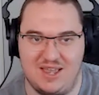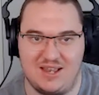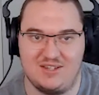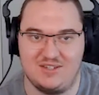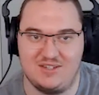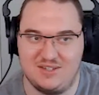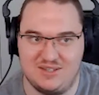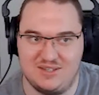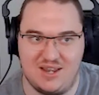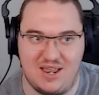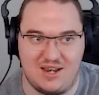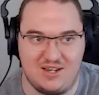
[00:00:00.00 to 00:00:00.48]

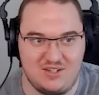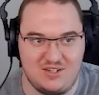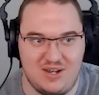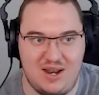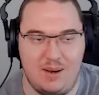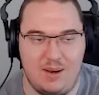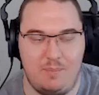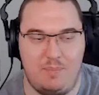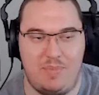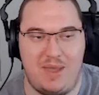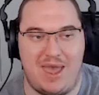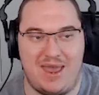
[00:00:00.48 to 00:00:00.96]
That's
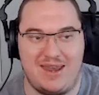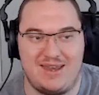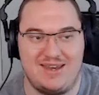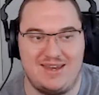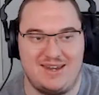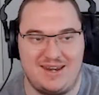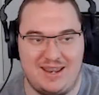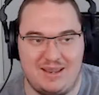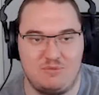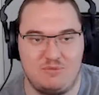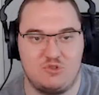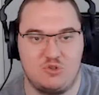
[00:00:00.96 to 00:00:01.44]
not a bad
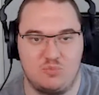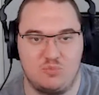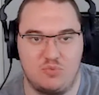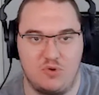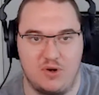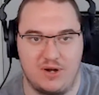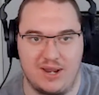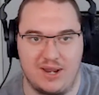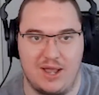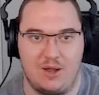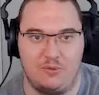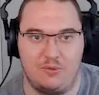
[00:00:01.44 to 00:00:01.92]
name to
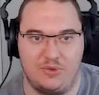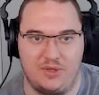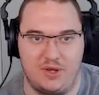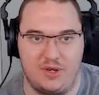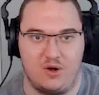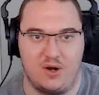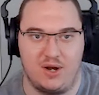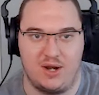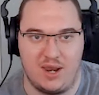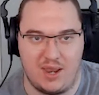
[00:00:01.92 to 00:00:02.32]
bring out there.